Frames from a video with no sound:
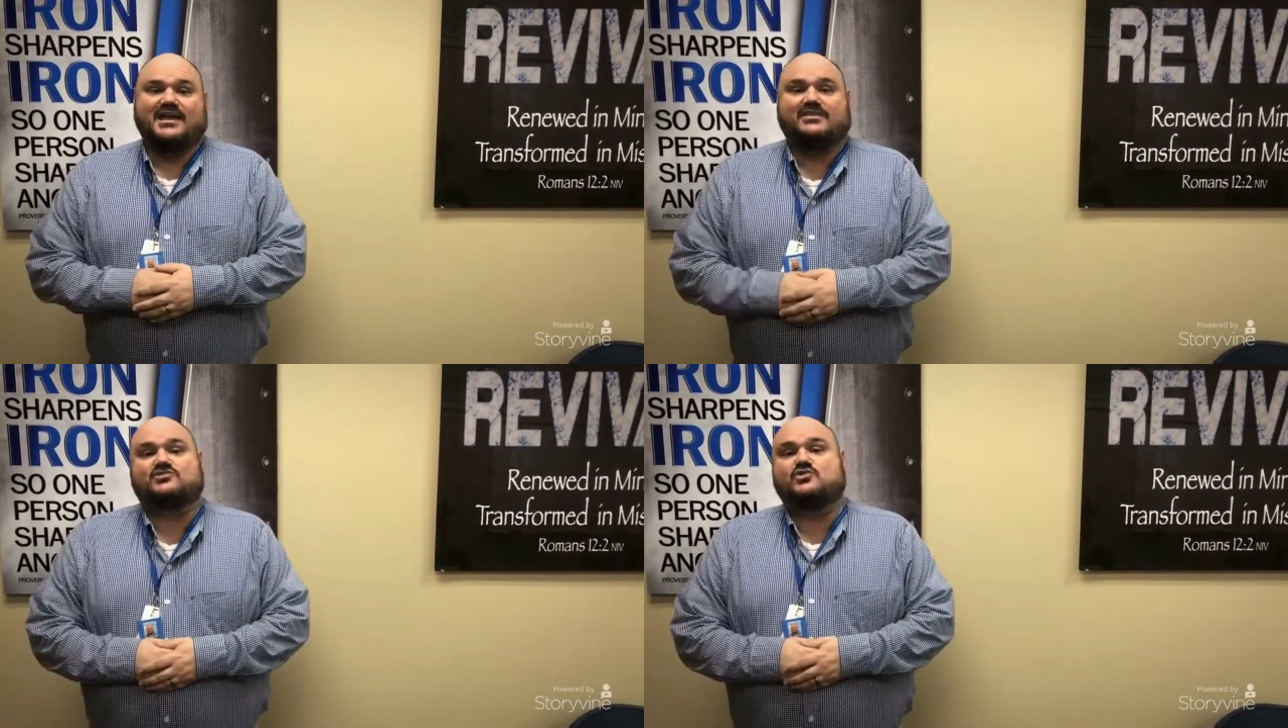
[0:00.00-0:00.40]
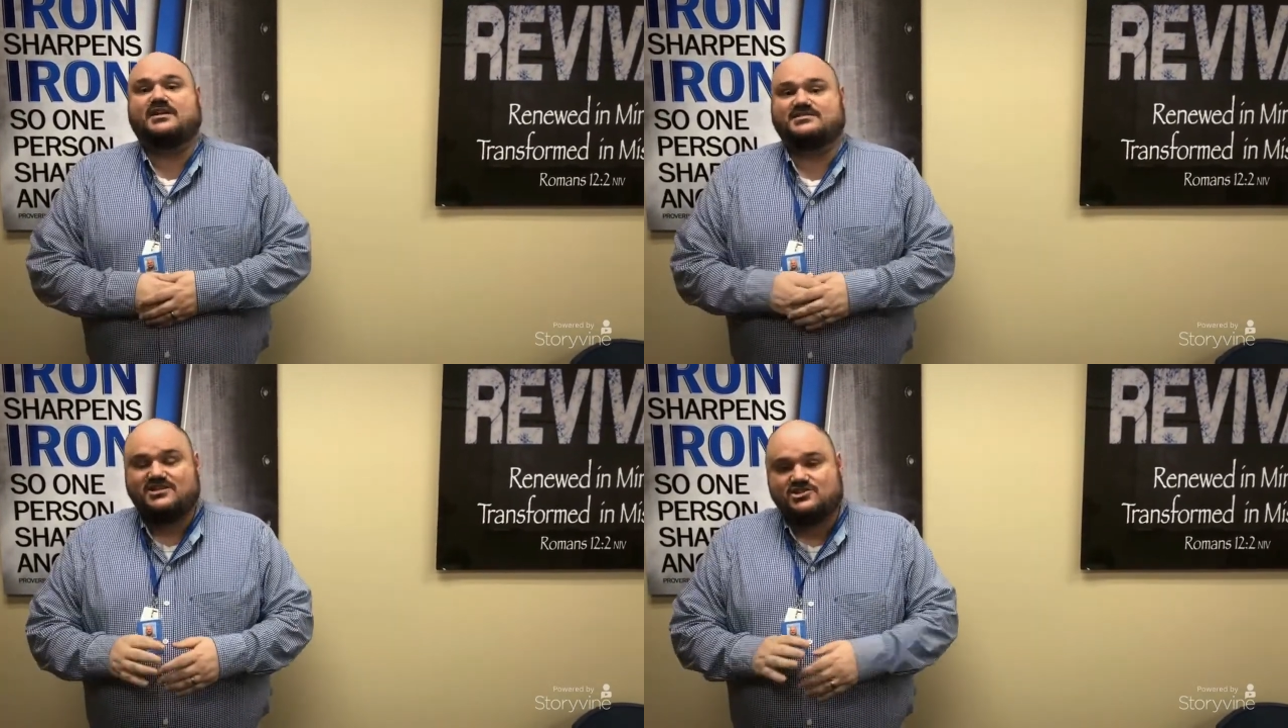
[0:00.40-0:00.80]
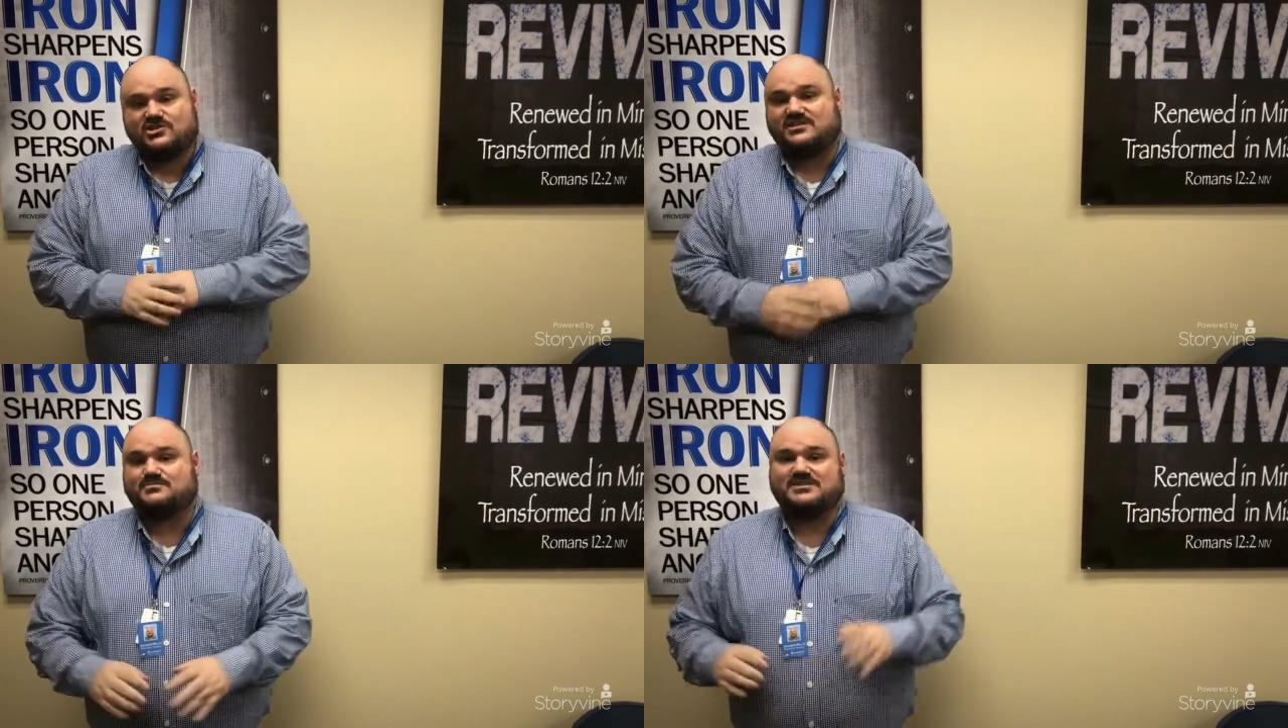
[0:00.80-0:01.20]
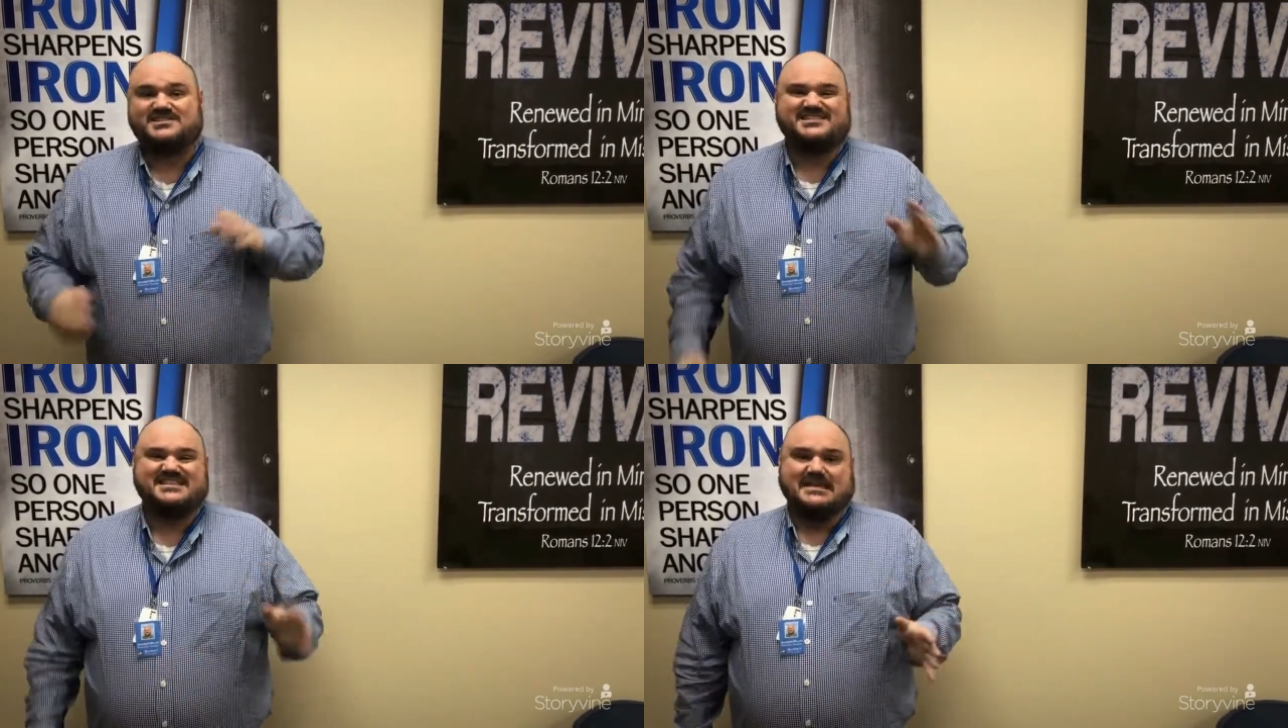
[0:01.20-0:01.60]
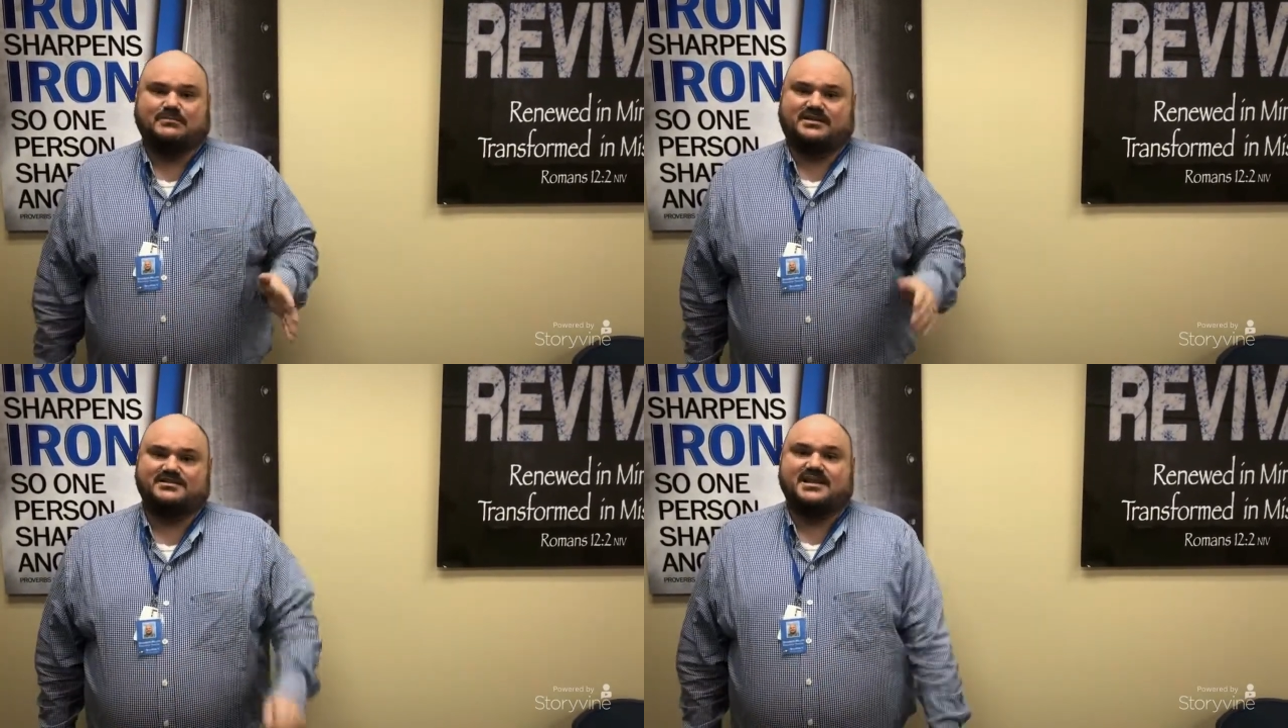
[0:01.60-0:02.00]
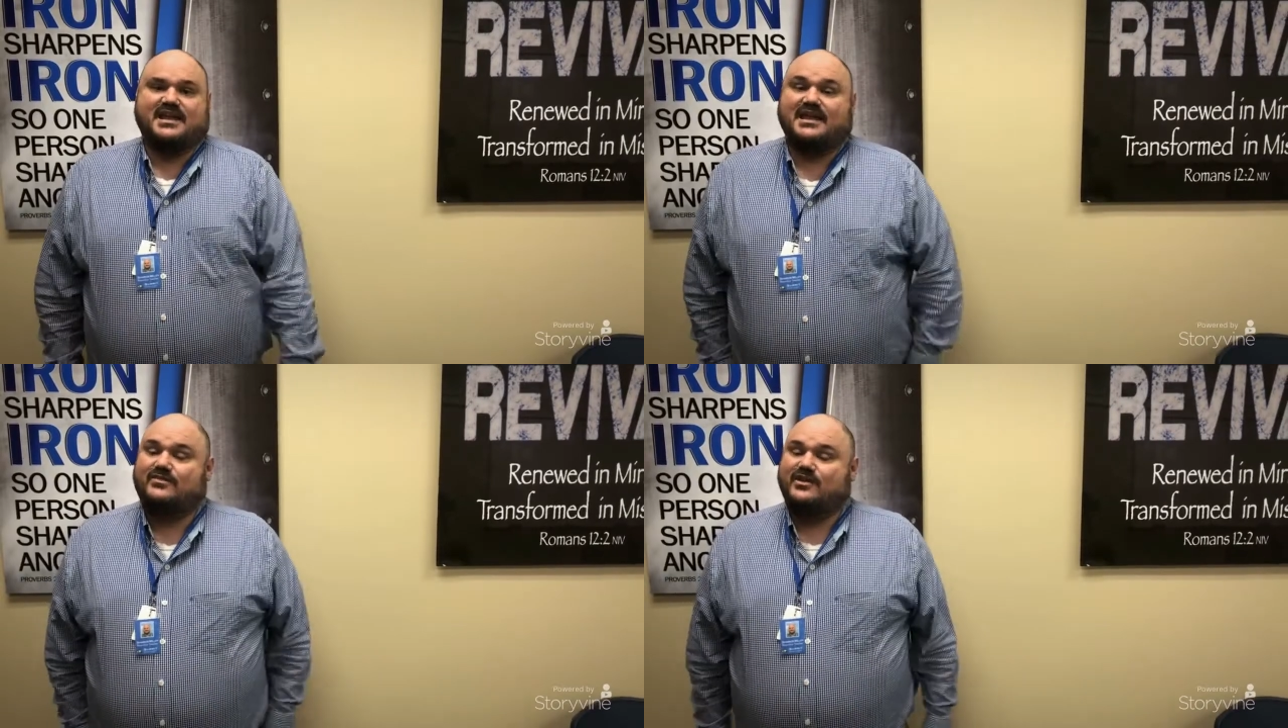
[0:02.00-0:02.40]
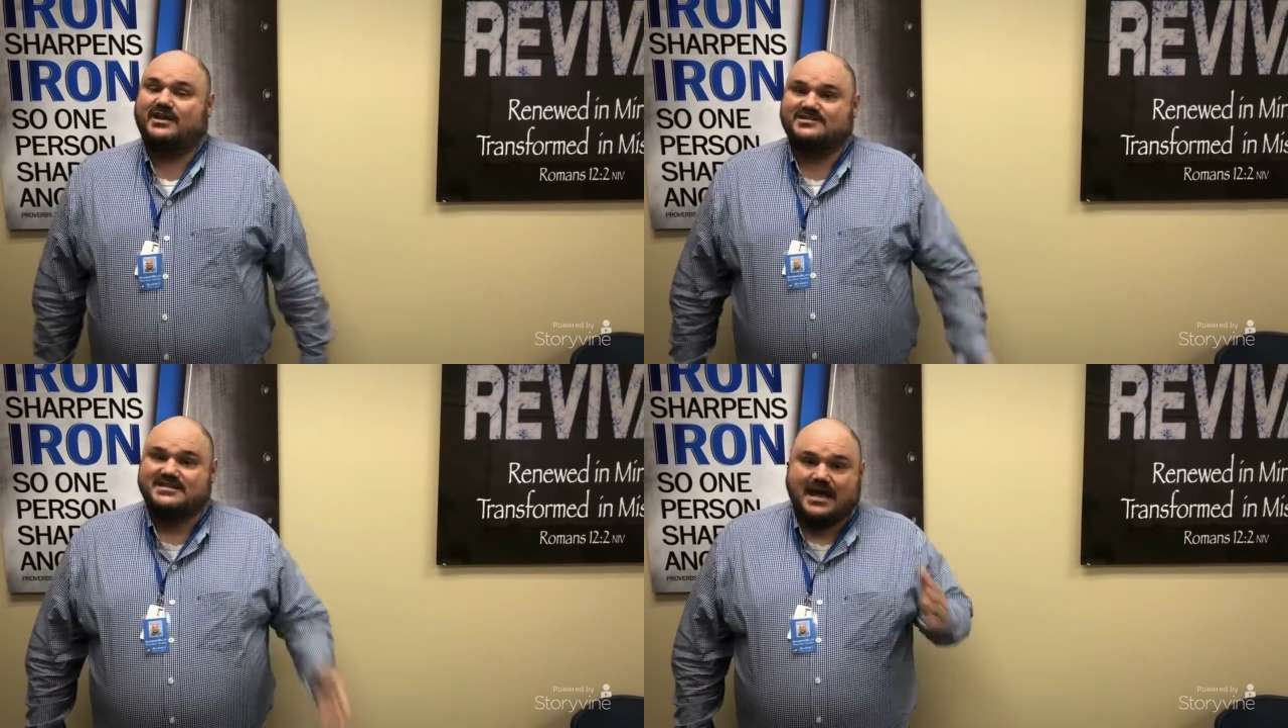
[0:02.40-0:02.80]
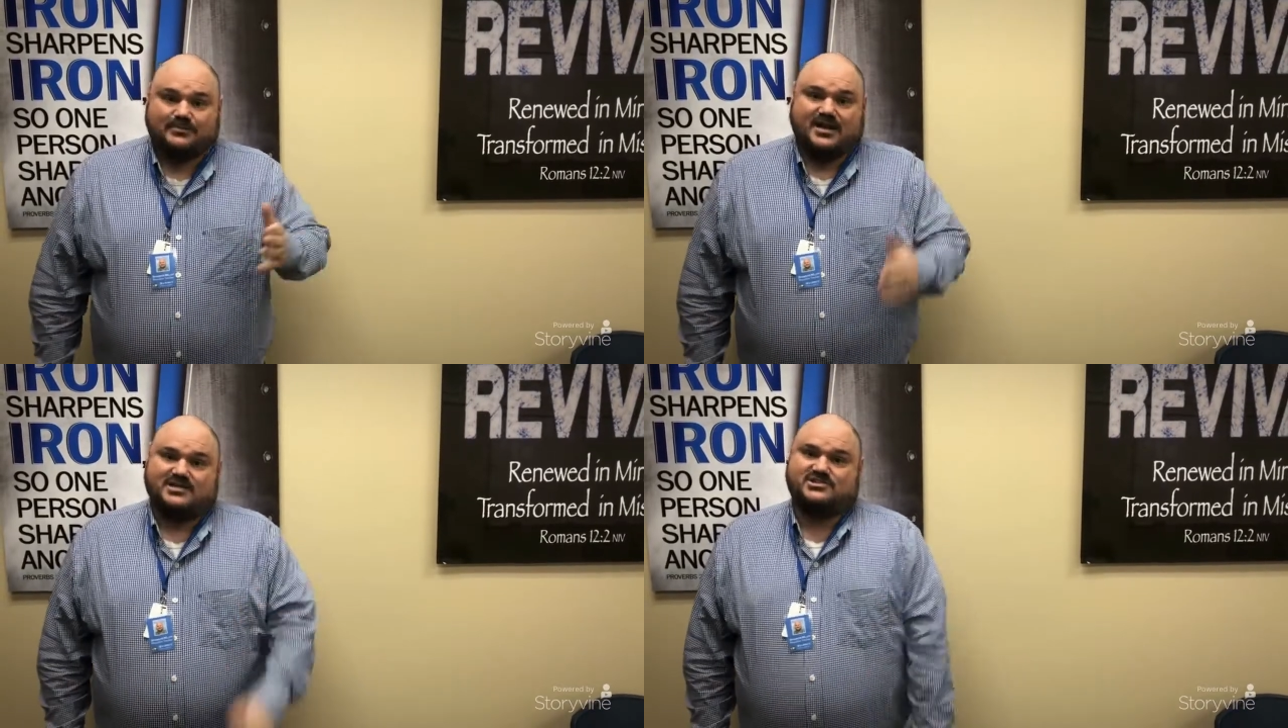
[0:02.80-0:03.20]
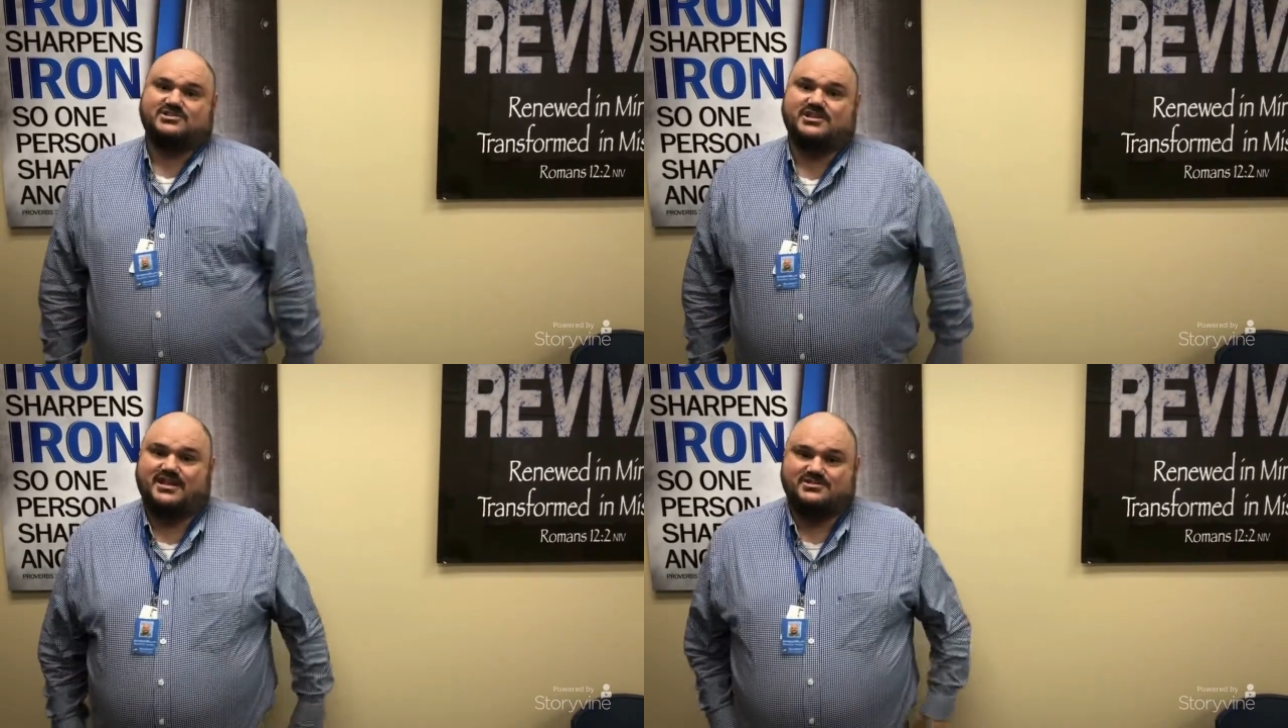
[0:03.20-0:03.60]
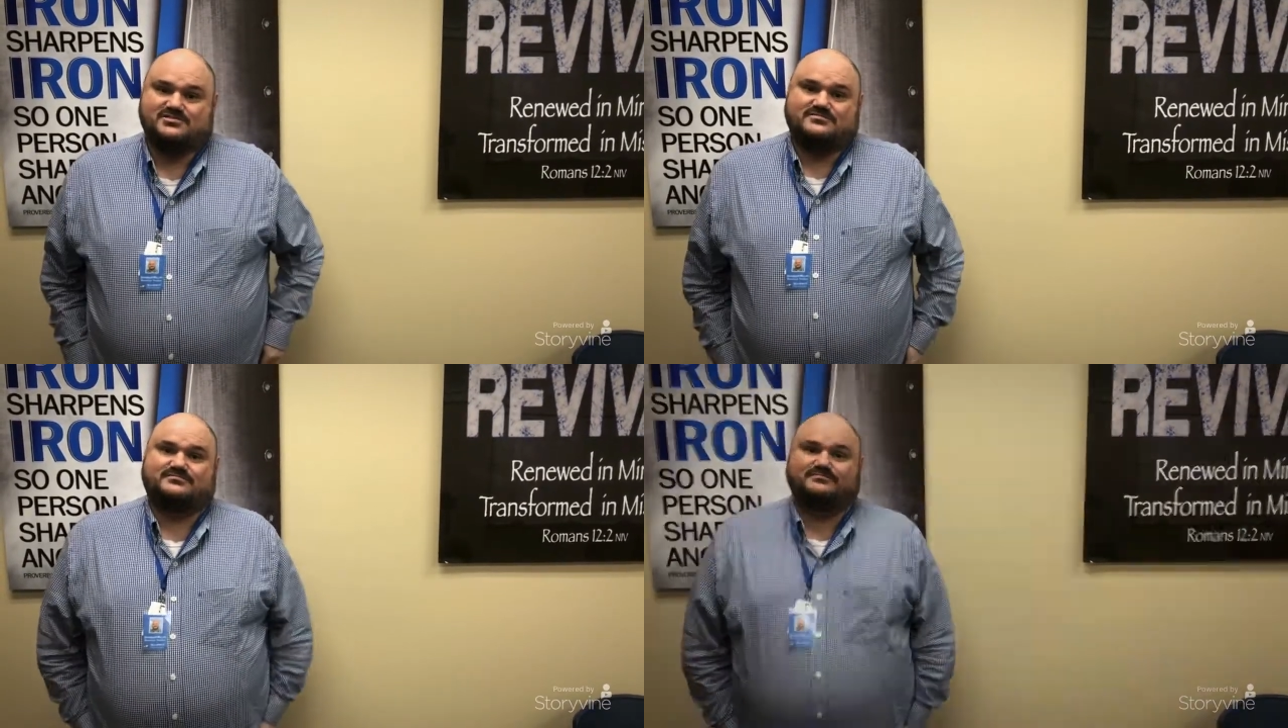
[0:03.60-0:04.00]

and the transition has been seamless, and they're getting a top-notch education.